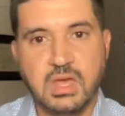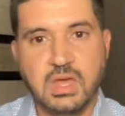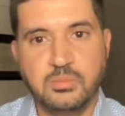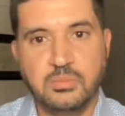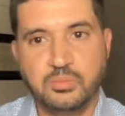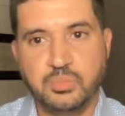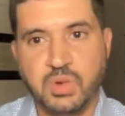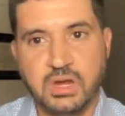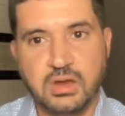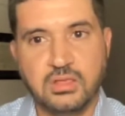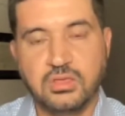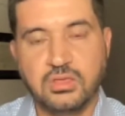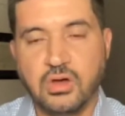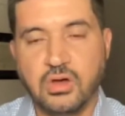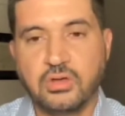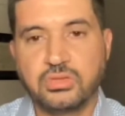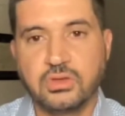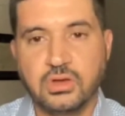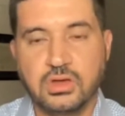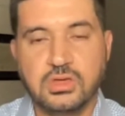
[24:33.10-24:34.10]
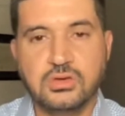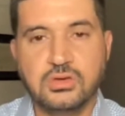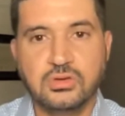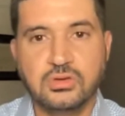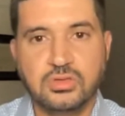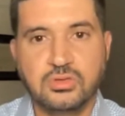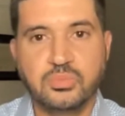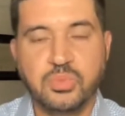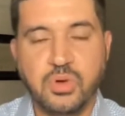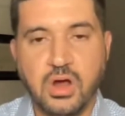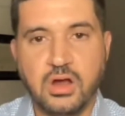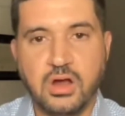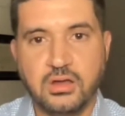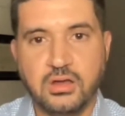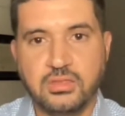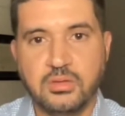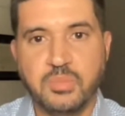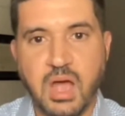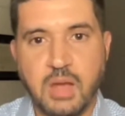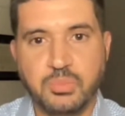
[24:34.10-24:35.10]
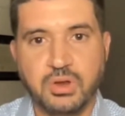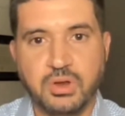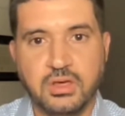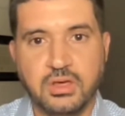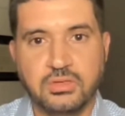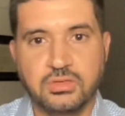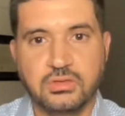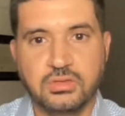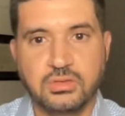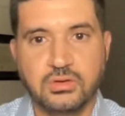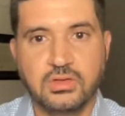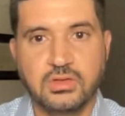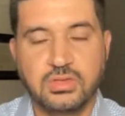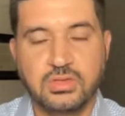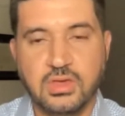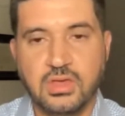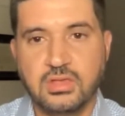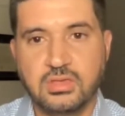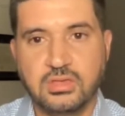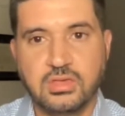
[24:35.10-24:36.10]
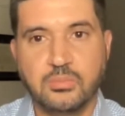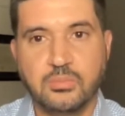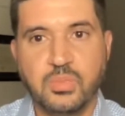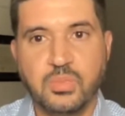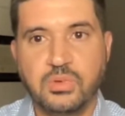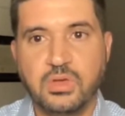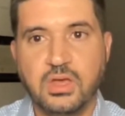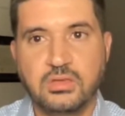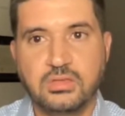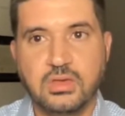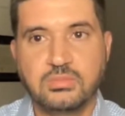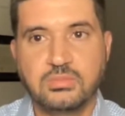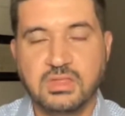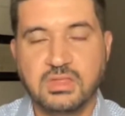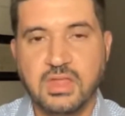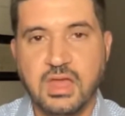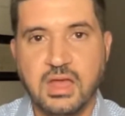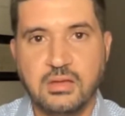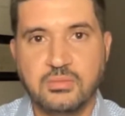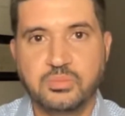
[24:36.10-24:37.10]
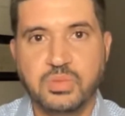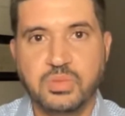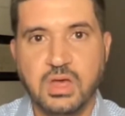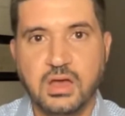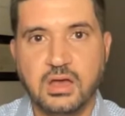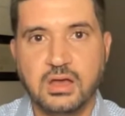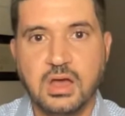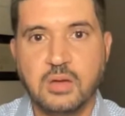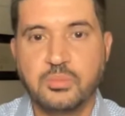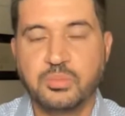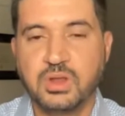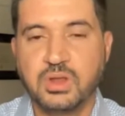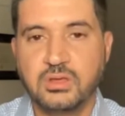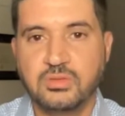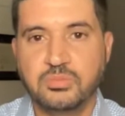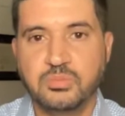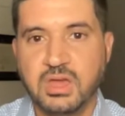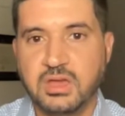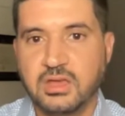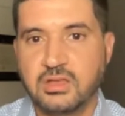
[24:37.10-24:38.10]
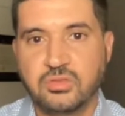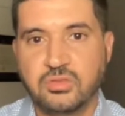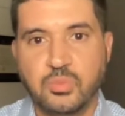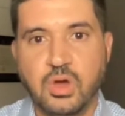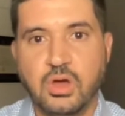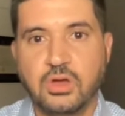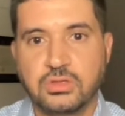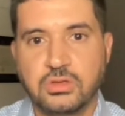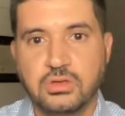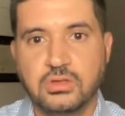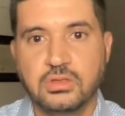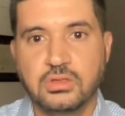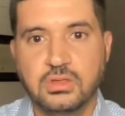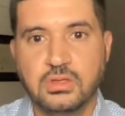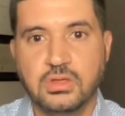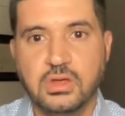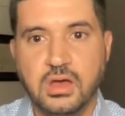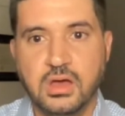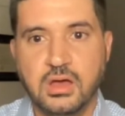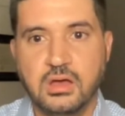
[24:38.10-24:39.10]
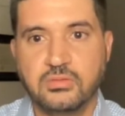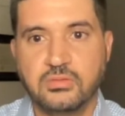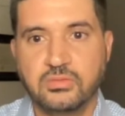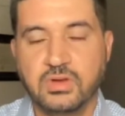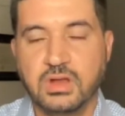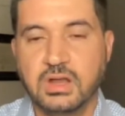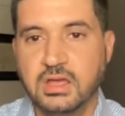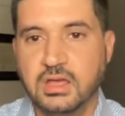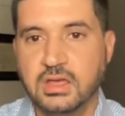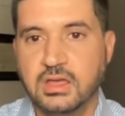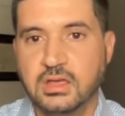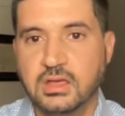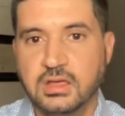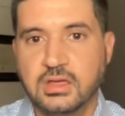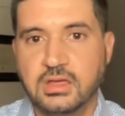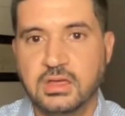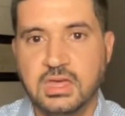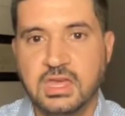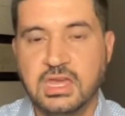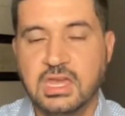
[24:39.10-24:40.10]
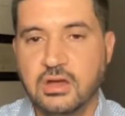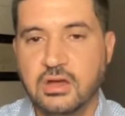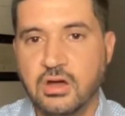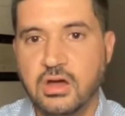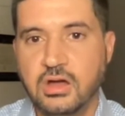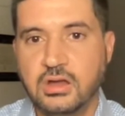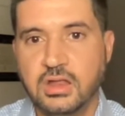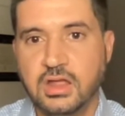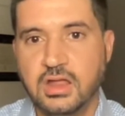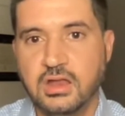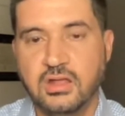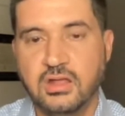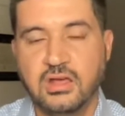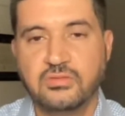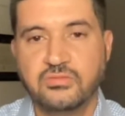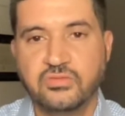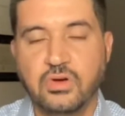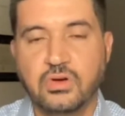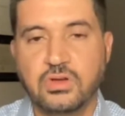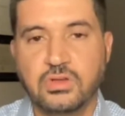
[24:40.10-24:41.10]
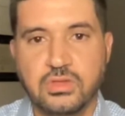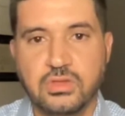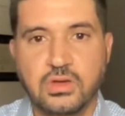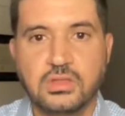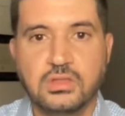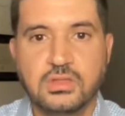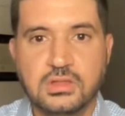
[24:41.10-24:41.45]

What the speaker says: but it's also a huge part of the population. So it's something that companies big and small should really key on and focus on.